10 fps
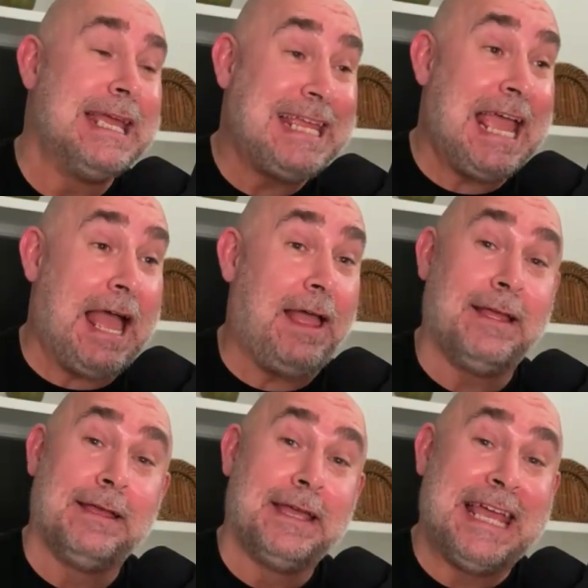Yeah,
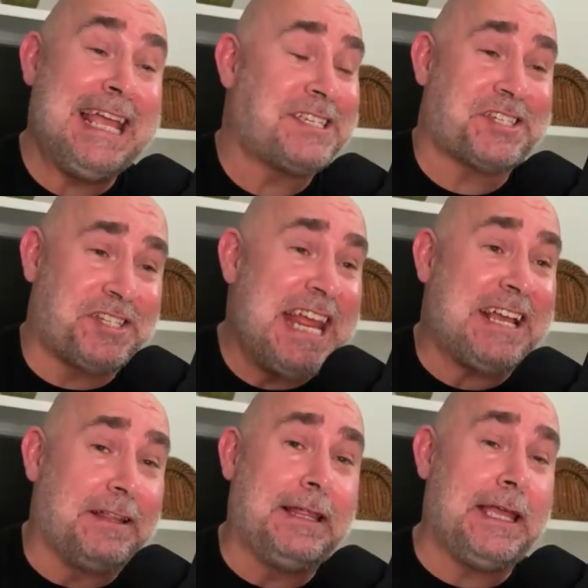he
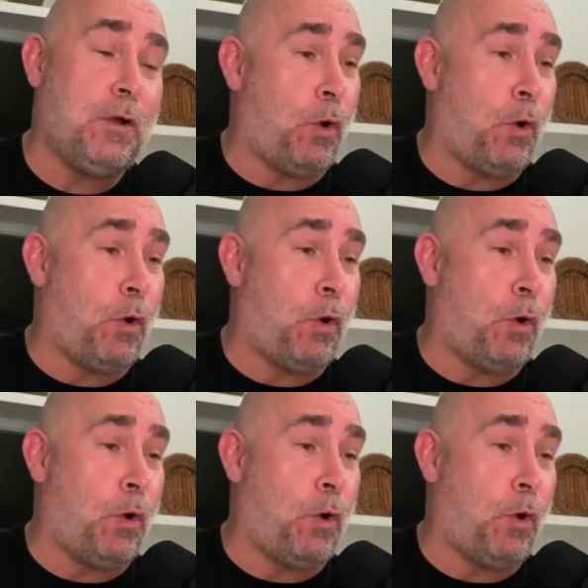sneakily,